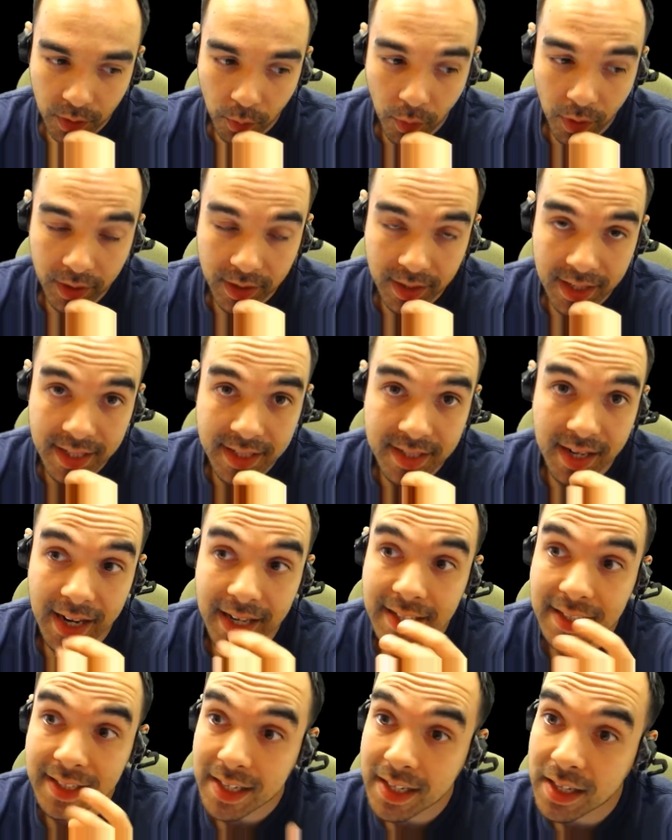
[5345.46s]
What is
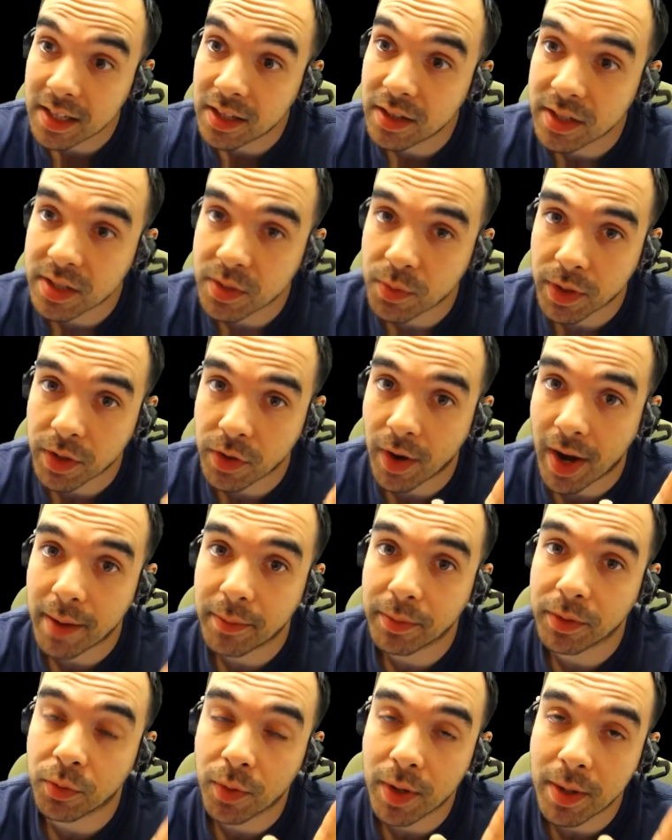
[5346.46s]
ideal is when you're
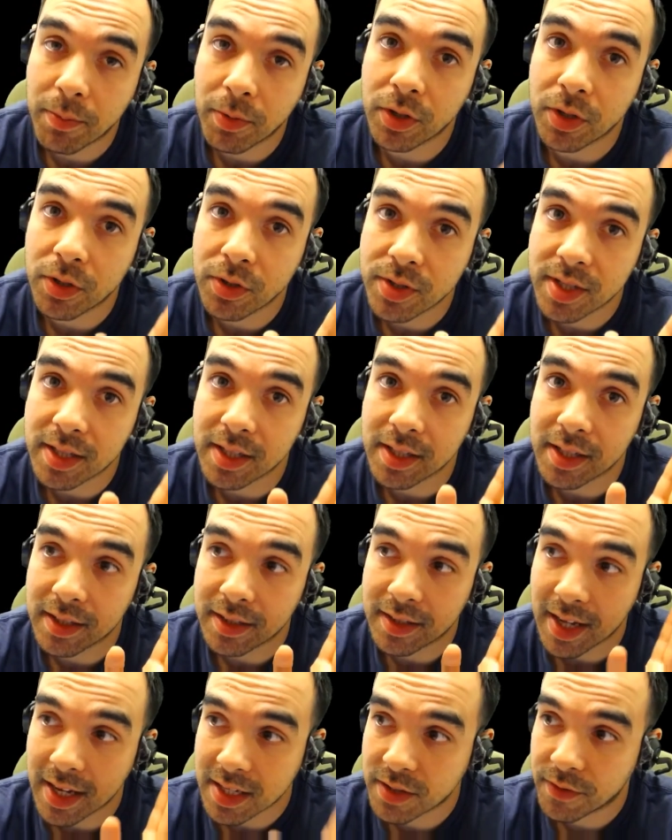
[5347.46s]
able to reproduce the
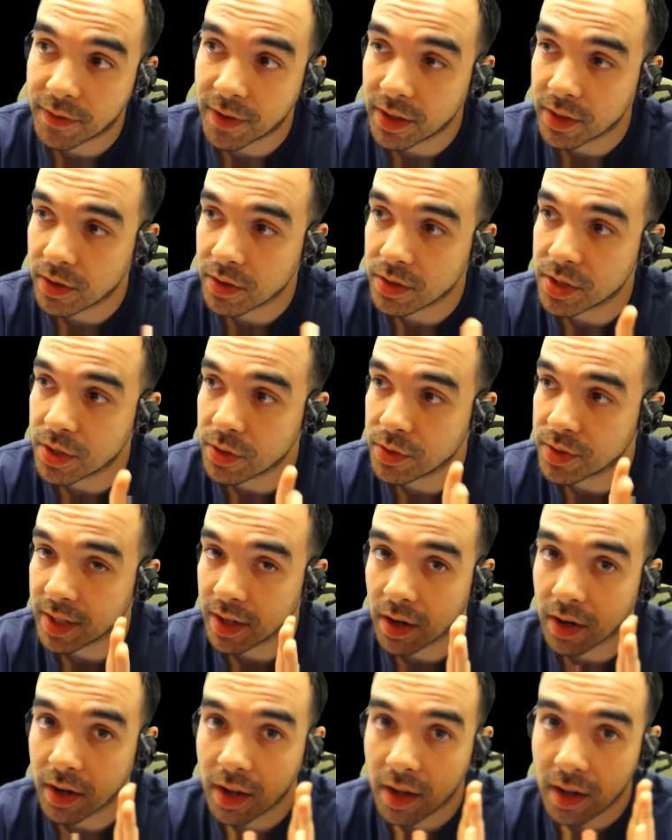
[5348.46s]
test failures
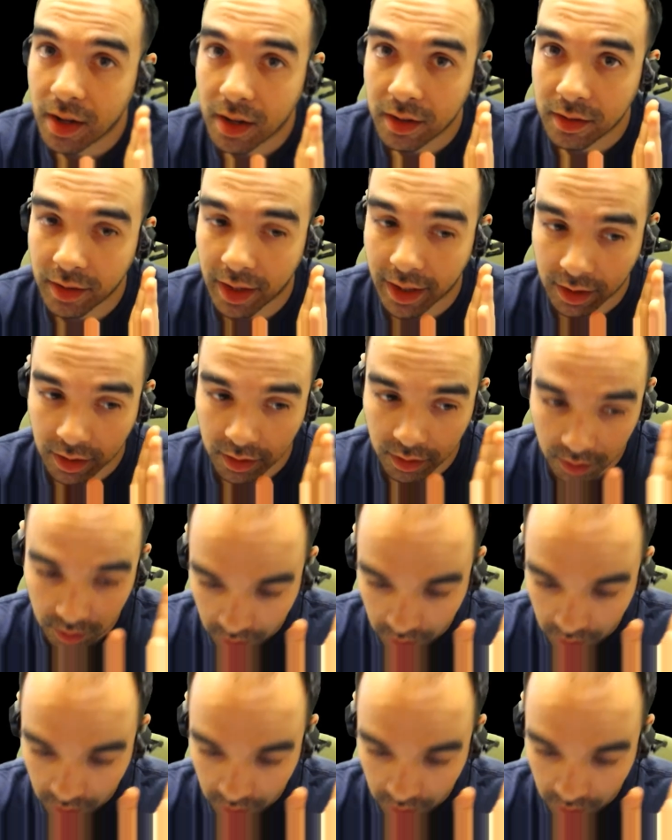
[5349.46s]
using like